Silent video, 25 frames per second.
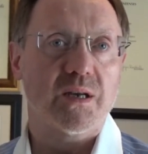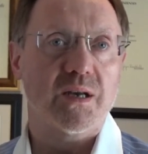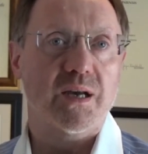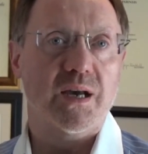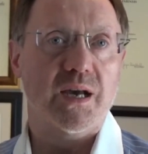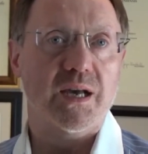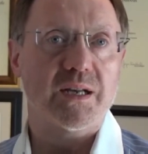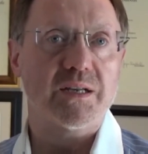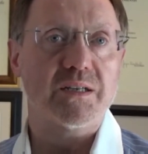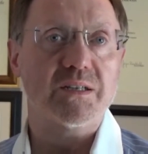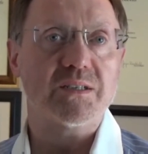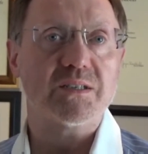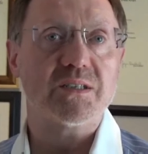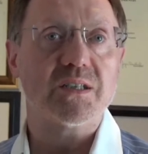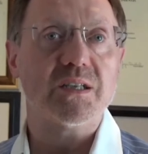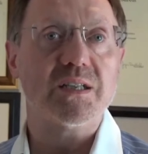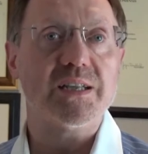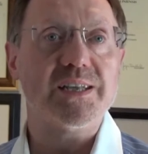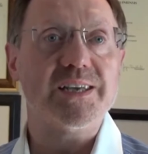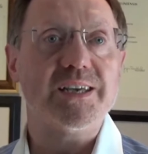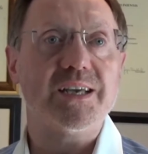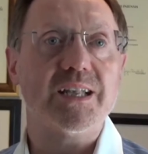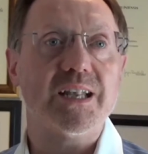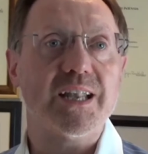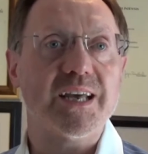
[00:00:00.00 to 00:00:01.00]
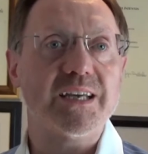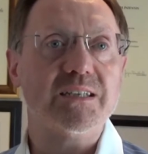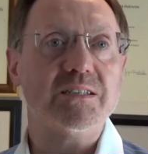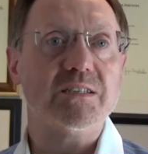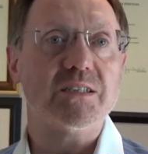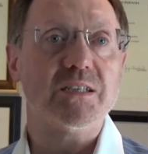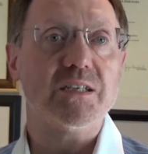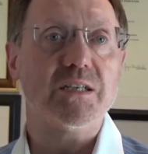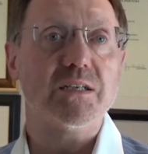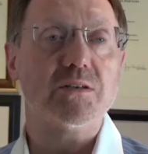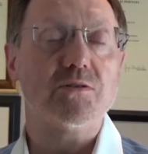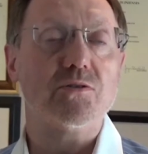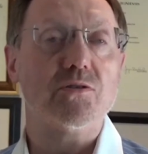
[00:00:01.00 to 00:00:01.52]
and is the legal
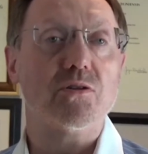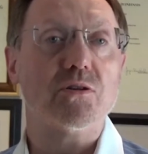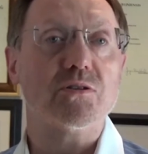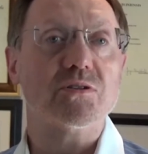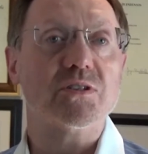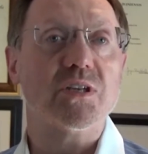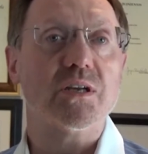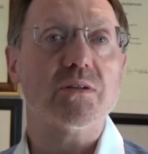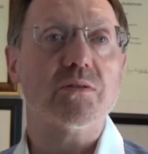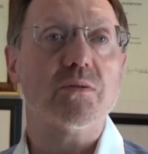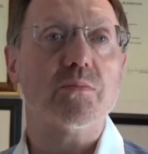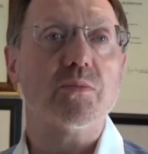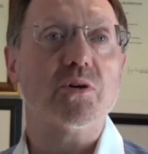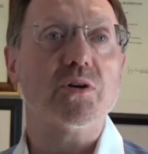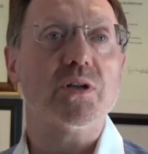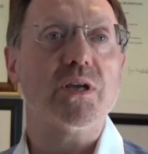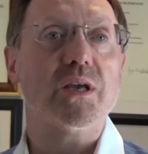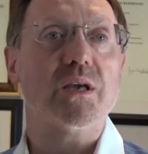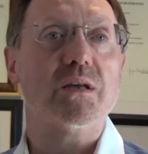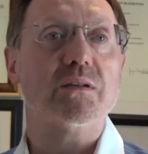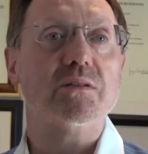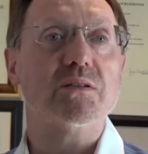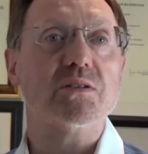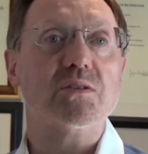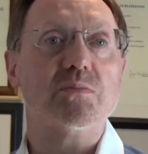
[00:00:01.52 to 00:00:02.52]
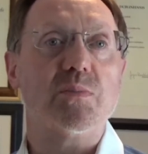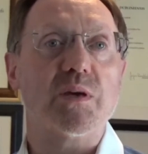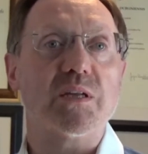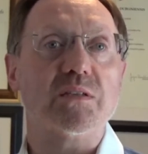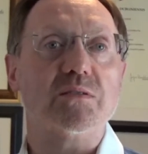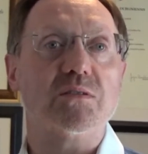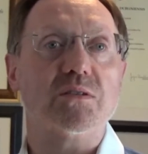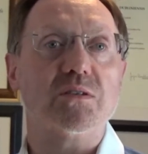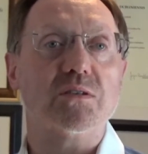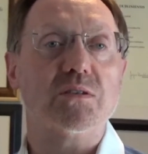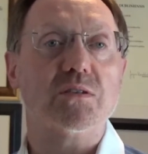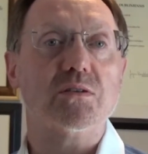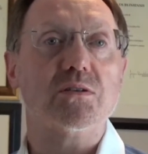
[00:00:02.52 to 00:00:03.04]
entity that draws down the money and
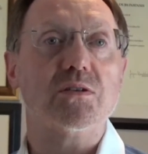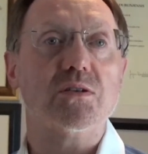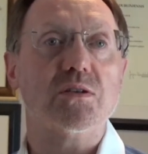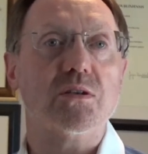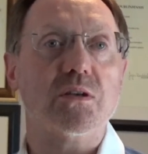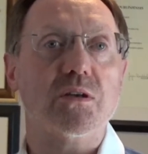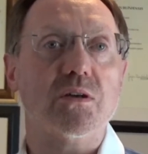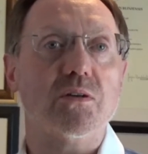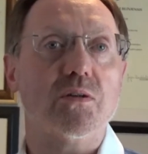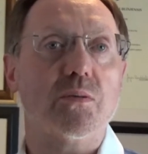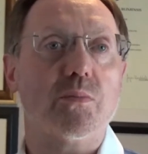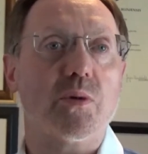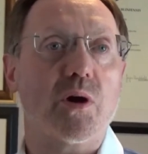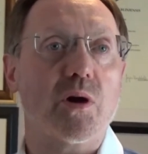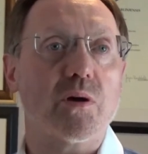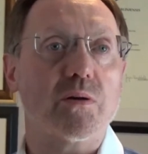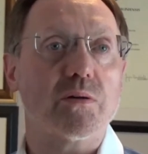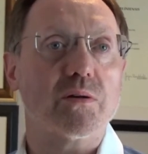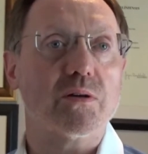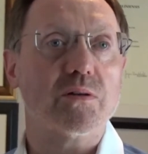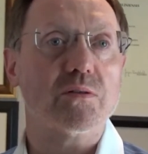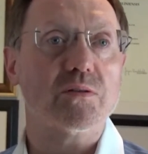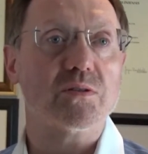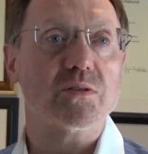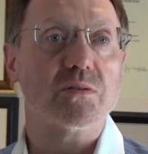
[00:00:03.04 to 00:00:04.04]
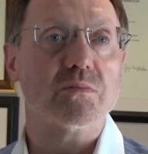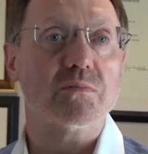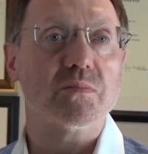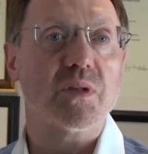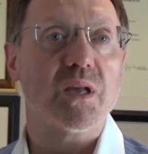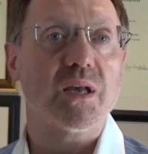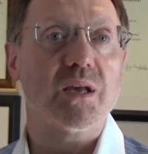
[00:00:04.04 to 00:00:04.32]
dispenses it to the other partners,